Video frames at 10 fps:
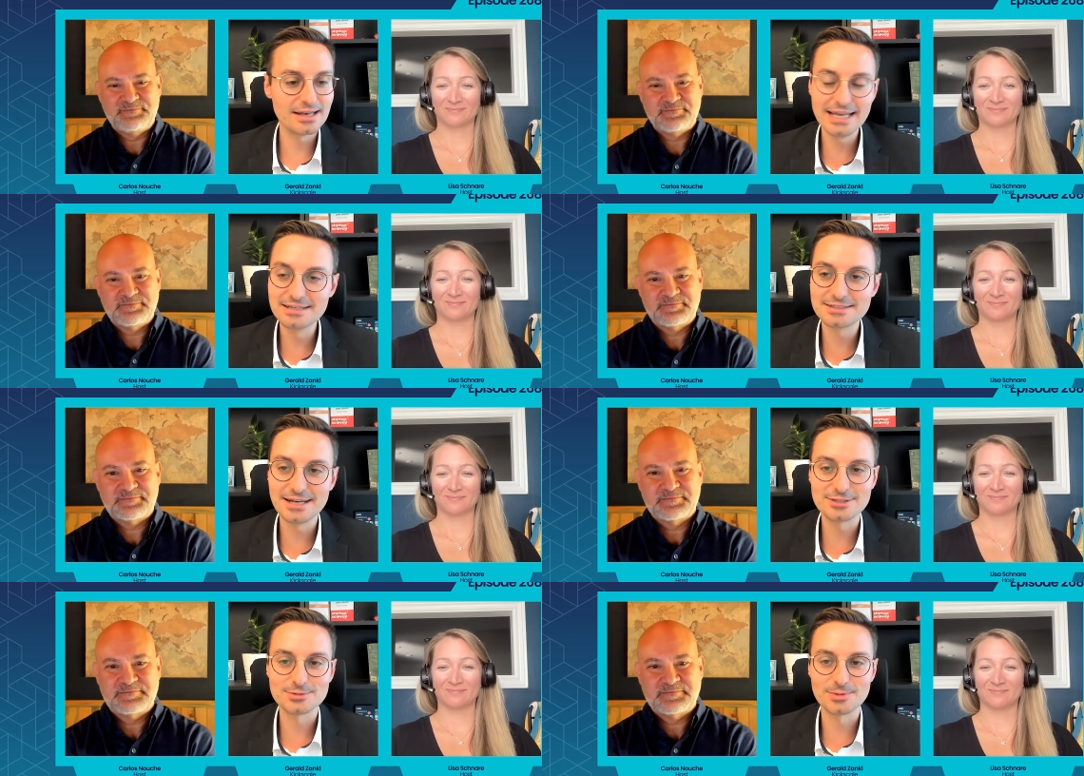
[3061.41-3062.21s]

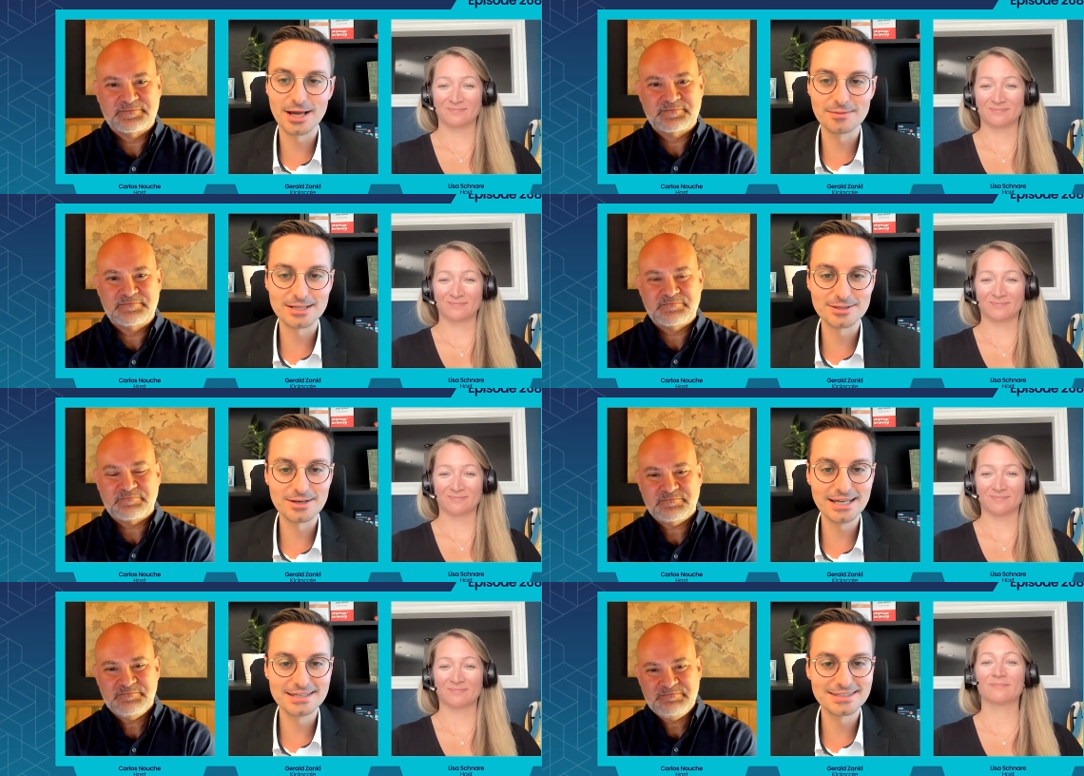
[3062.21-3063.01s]
Speaker 1: LinkedIn as well, but on
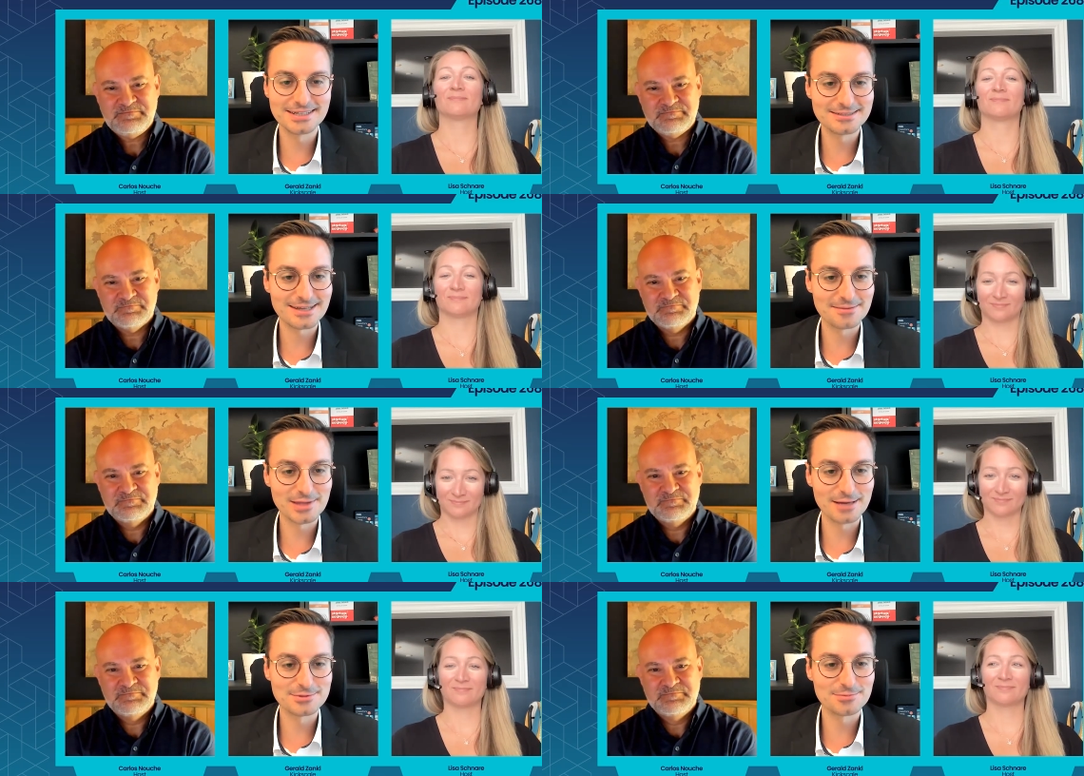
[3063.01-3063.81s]
LinkedIn it's
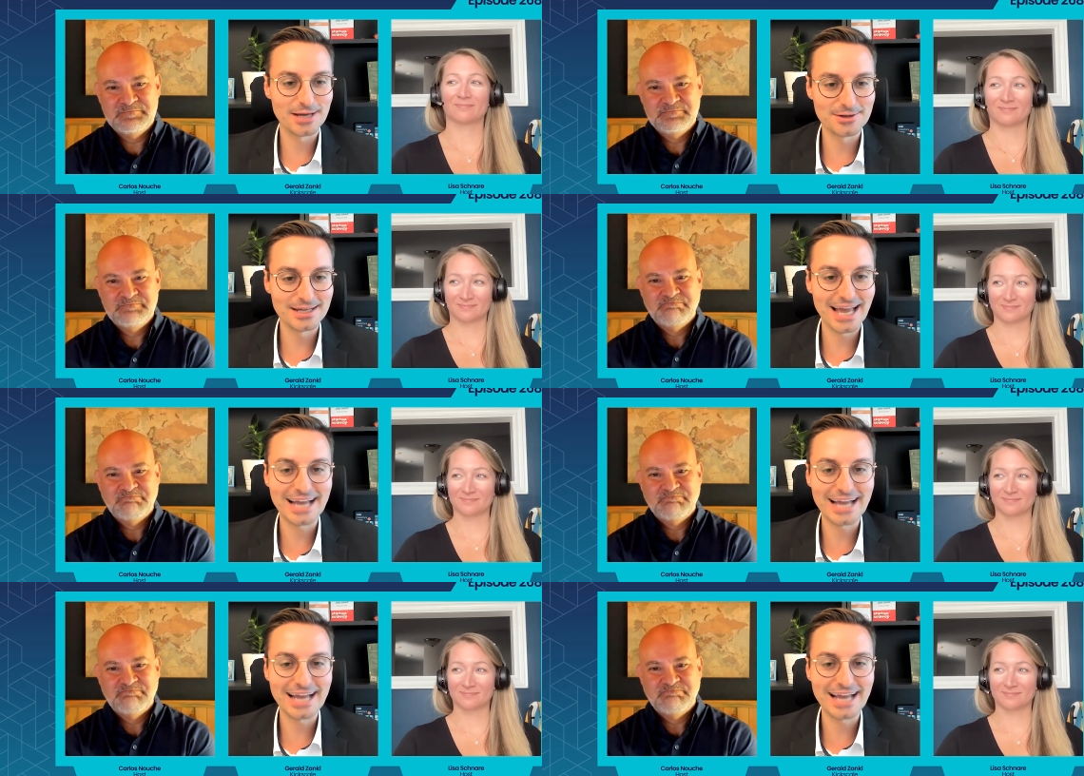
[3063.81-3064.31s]
sometimes very